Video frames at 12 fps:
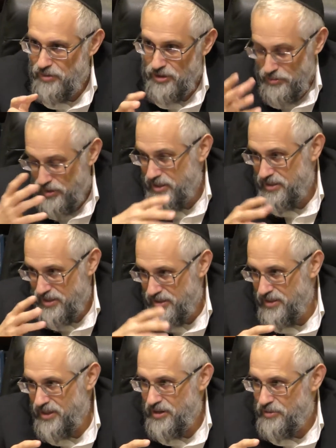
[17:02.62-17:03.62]

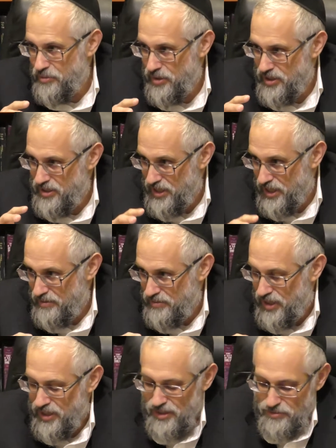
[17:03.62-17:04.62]
grandson was
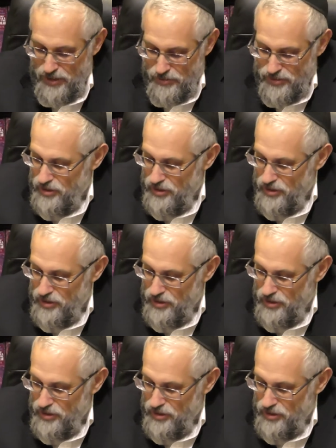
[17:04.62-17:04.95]
saved, and he was